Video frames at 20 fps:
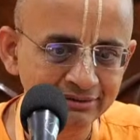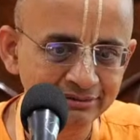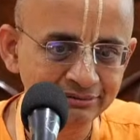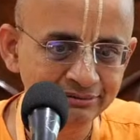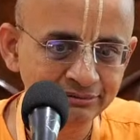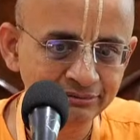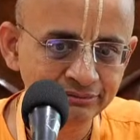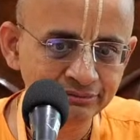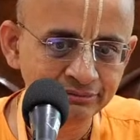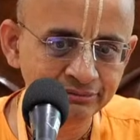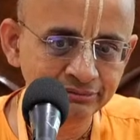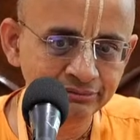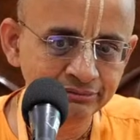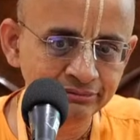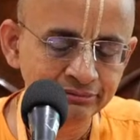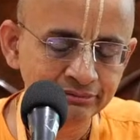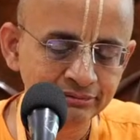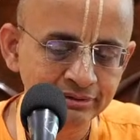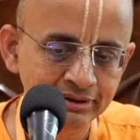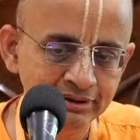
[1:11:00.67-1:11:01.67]
you know,
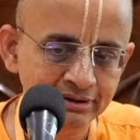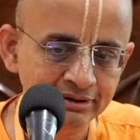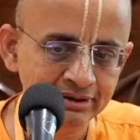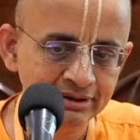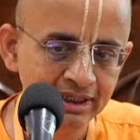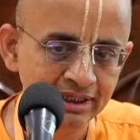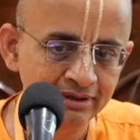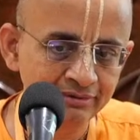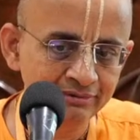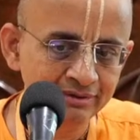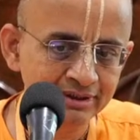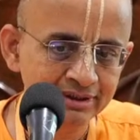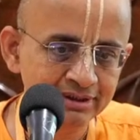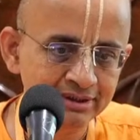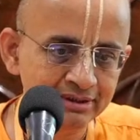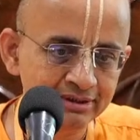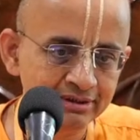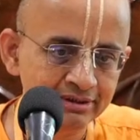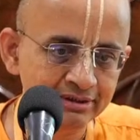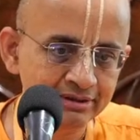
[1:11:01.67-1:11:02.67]
in dealing
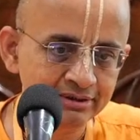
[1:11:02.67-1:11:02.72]
with